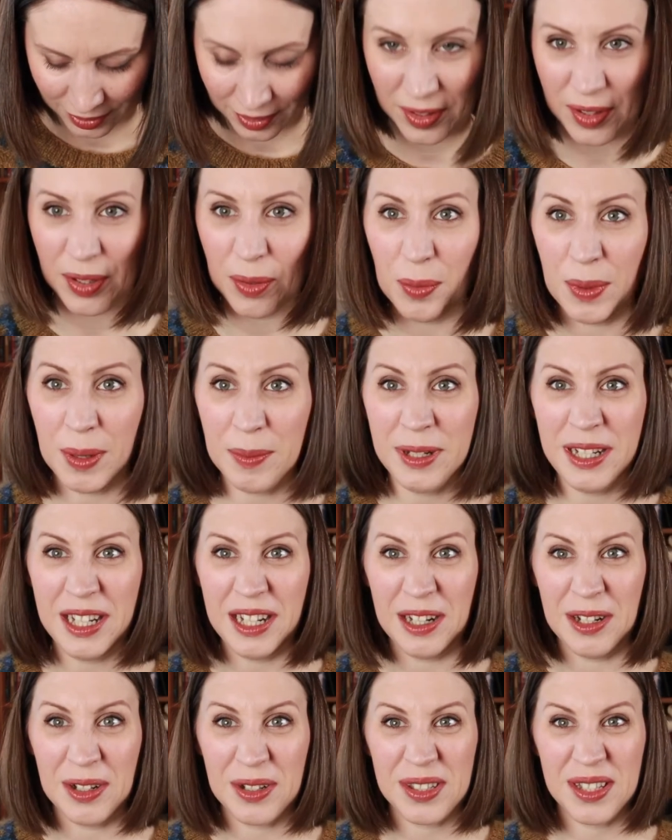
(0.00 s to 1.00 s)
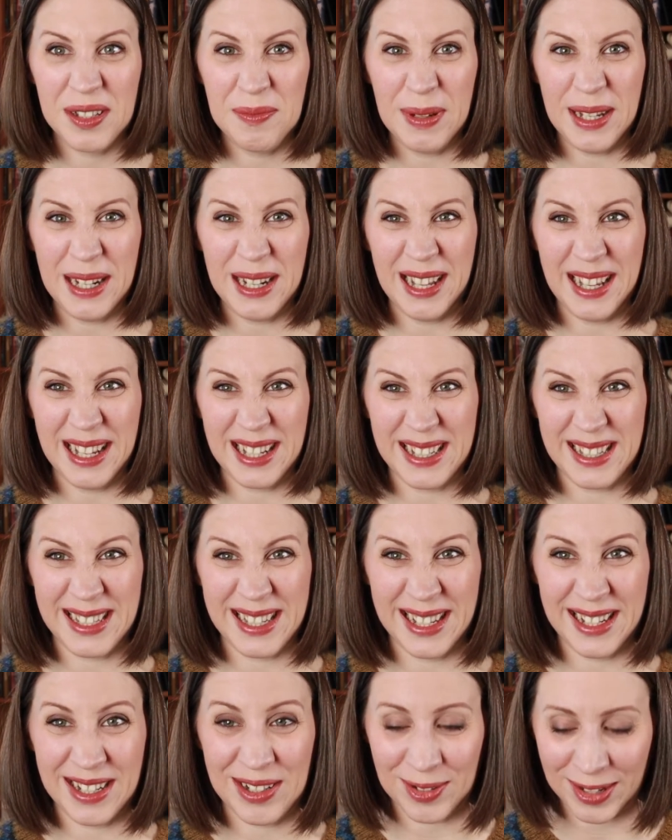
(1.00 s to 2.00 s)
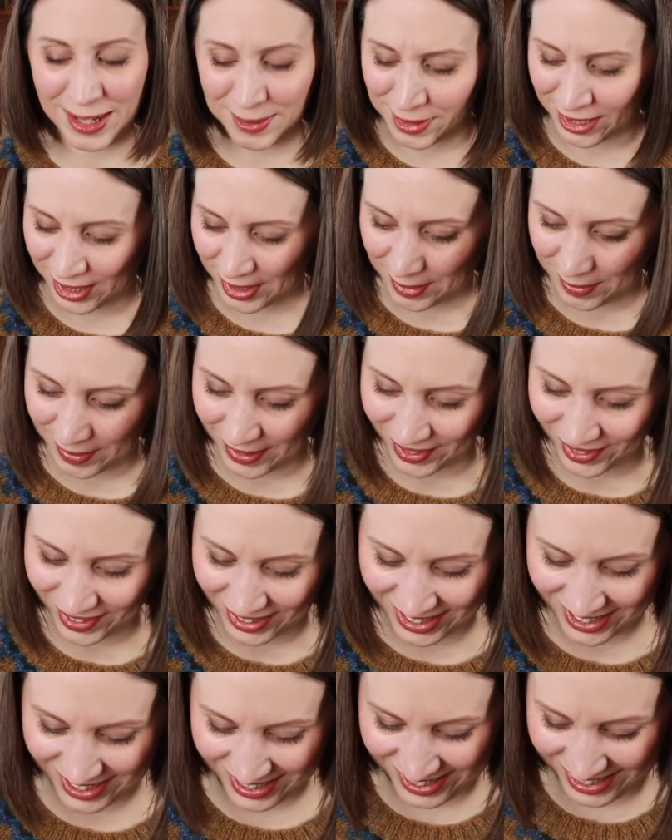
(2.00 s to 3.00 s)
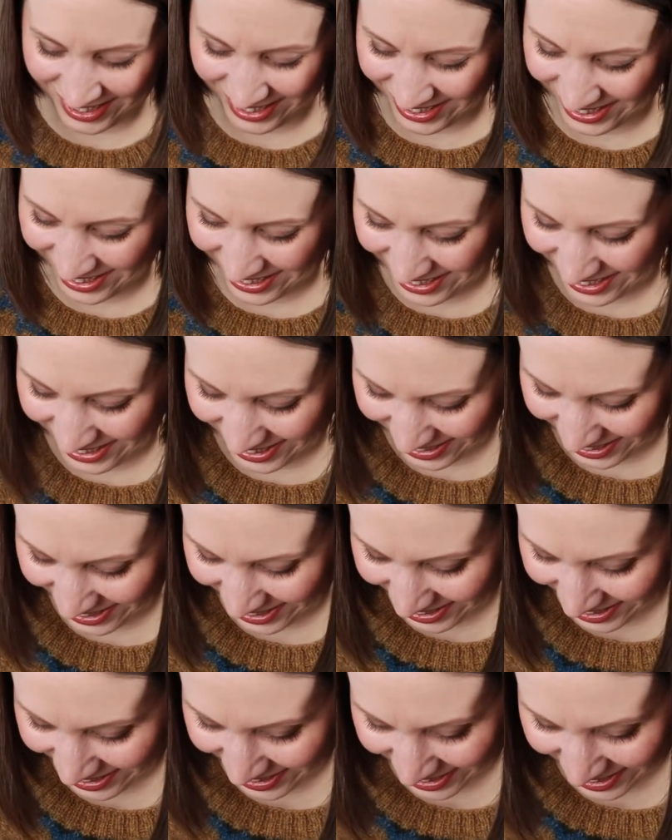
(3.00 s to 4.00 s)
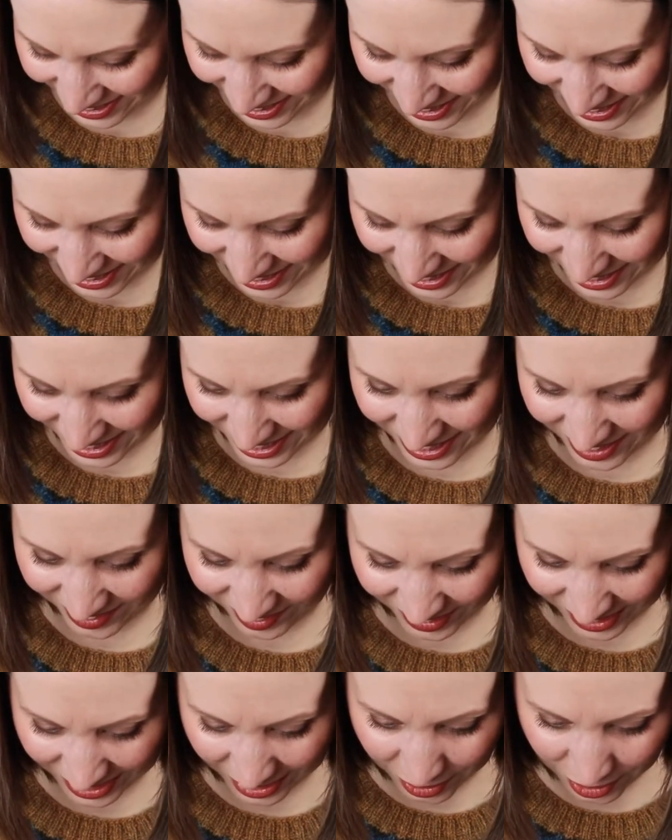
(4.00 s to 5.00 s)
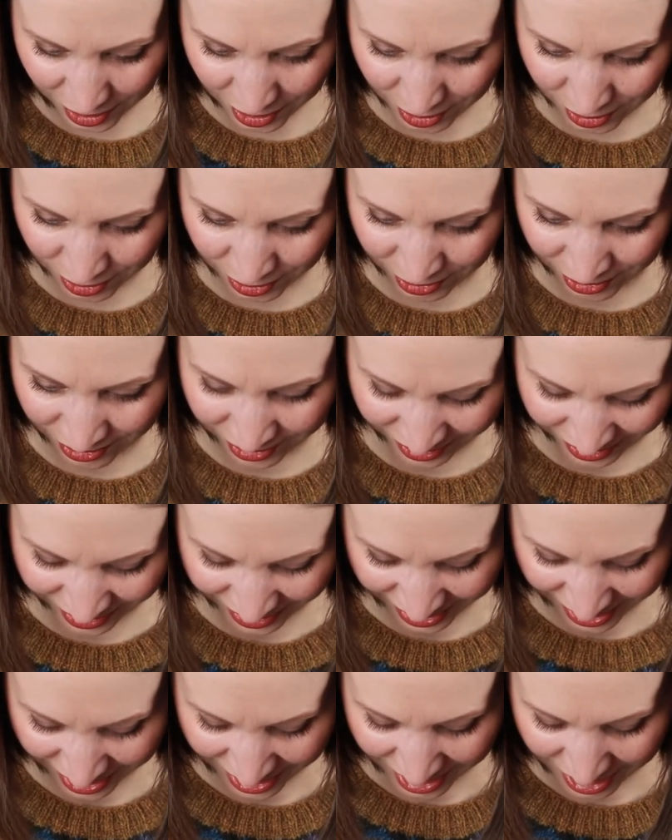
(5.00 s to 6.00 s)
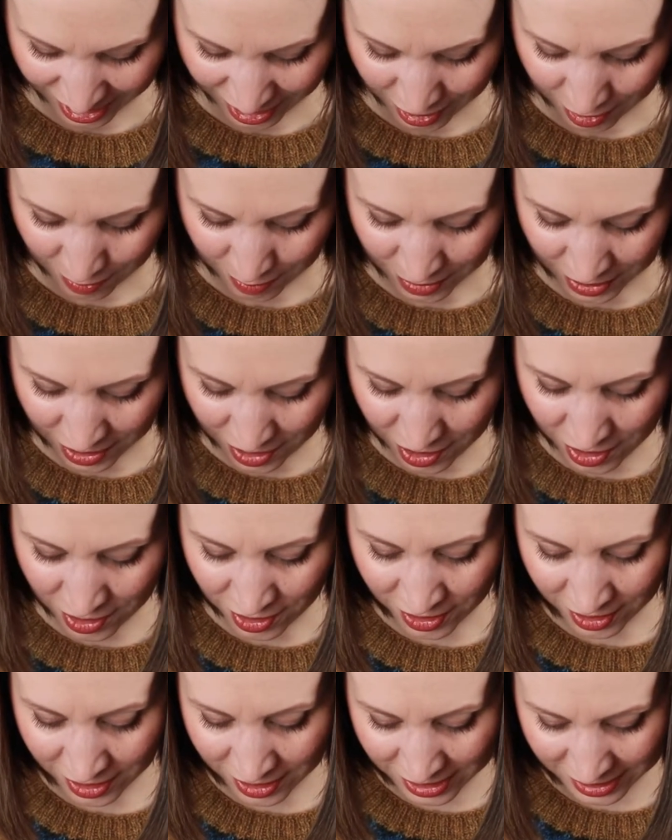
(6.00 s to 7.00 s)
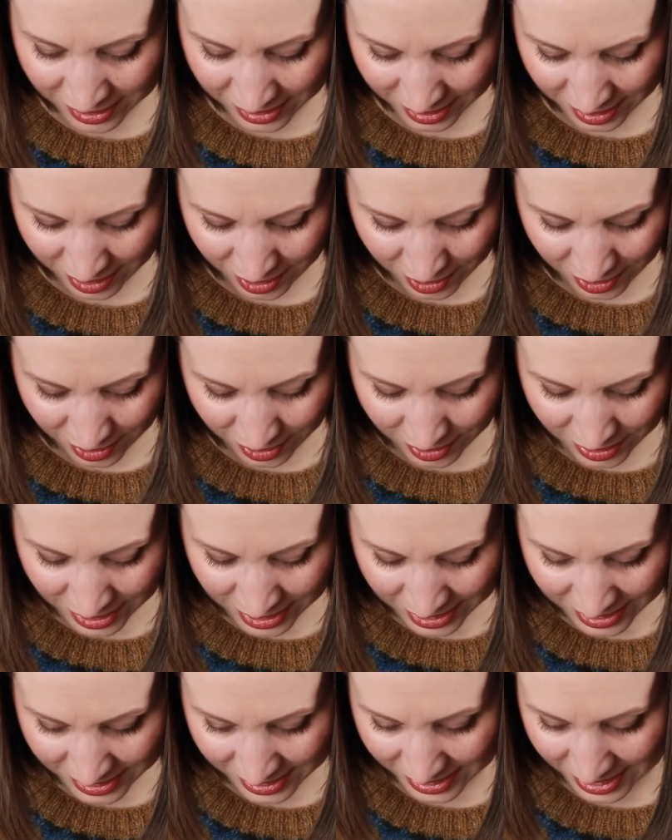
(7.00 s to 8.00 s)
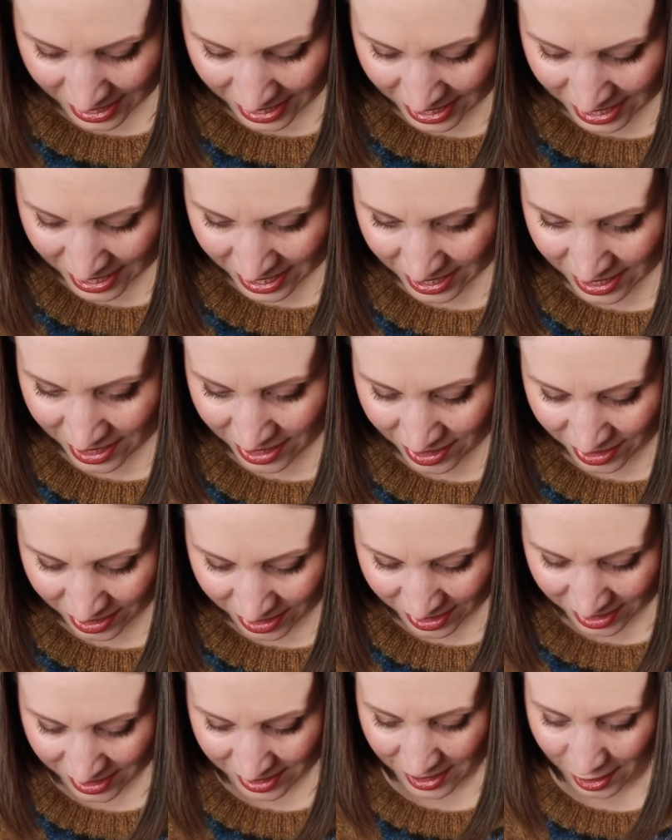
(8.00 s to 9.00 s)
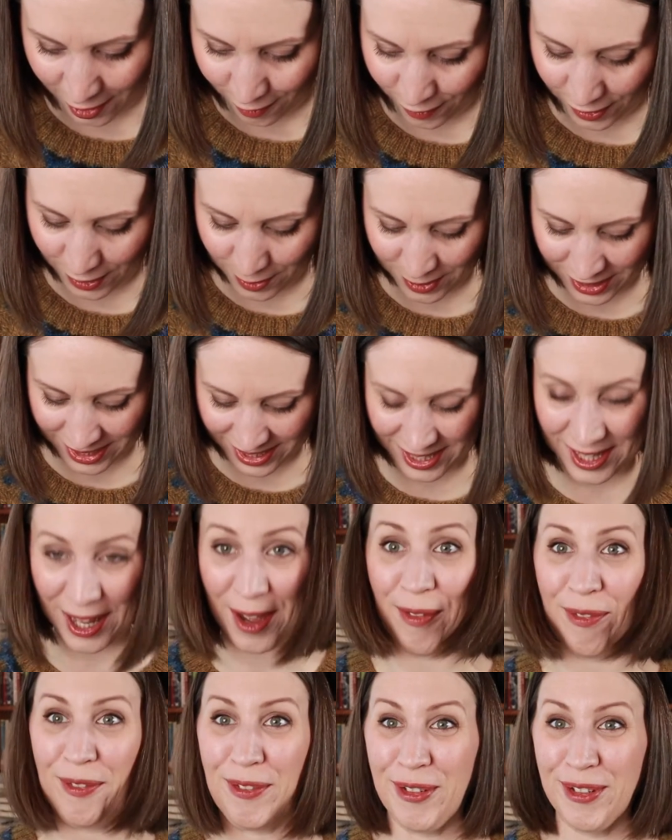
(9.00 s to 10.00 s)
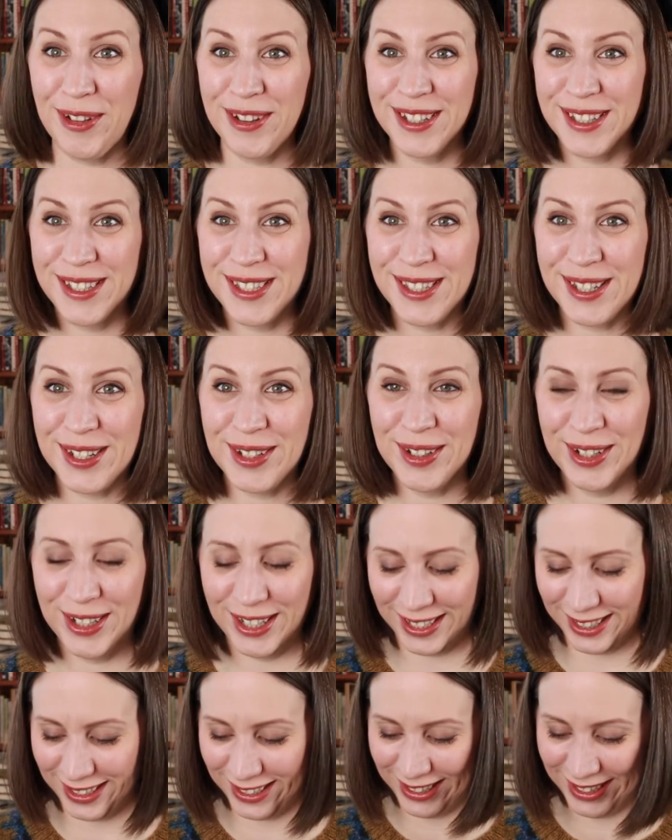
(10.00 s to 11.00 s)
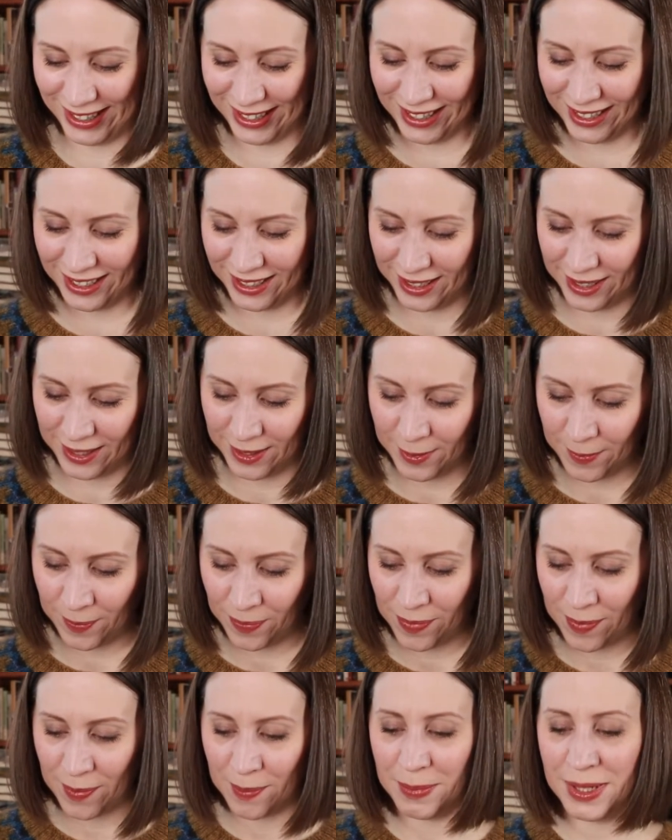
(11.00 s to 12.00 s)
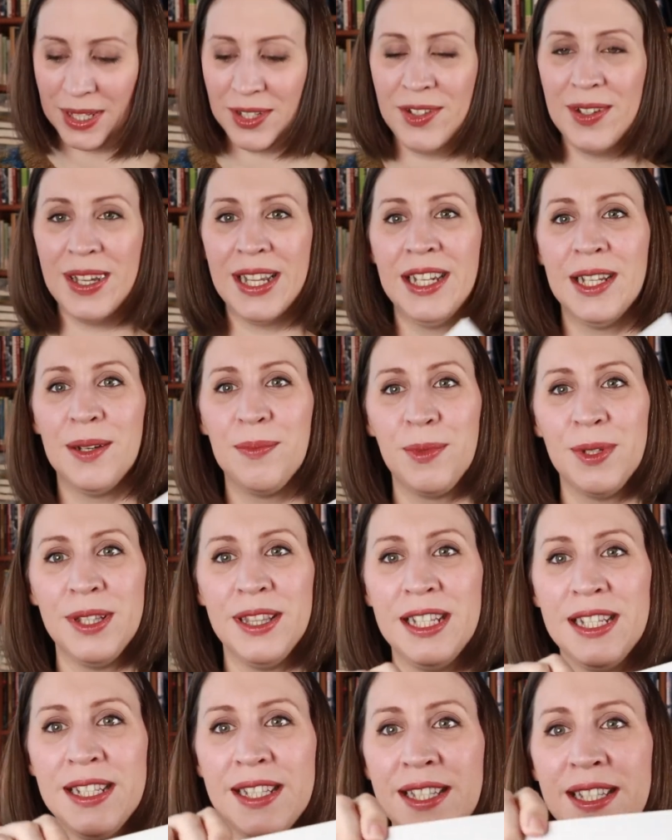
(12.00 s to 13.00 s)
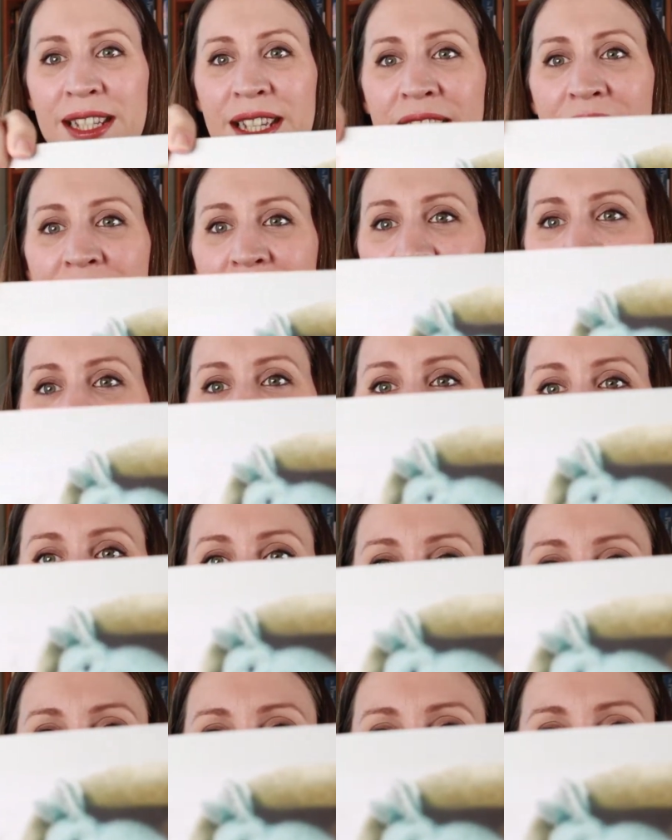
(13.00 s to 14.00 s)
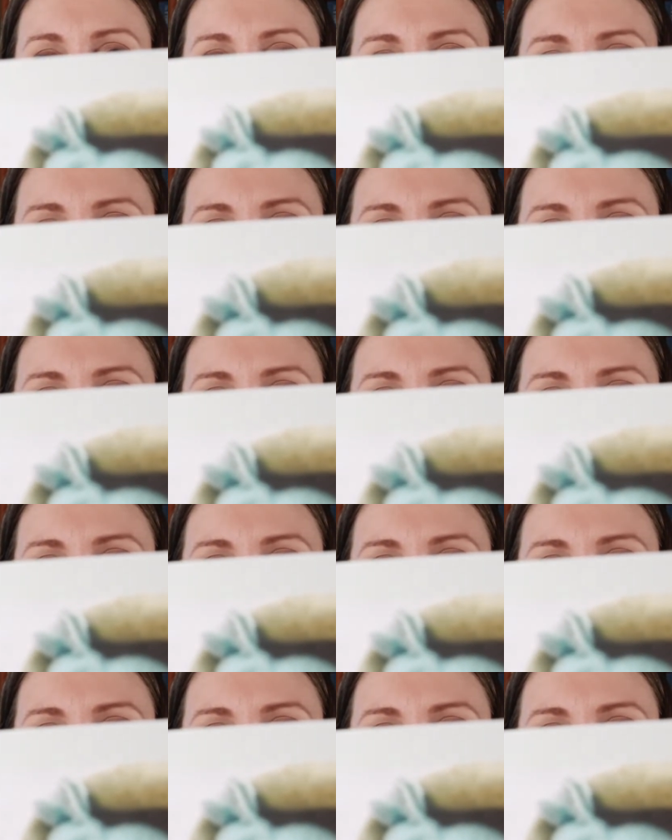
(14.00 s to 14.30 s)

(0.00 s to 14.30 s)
the rabbit, it looks a bit like a skinned rabbit, to be honest. I'm like, oh, but you're not gonna, you didn't skin it, you're gonna stuff it with stuff. So, but you end up with these cute little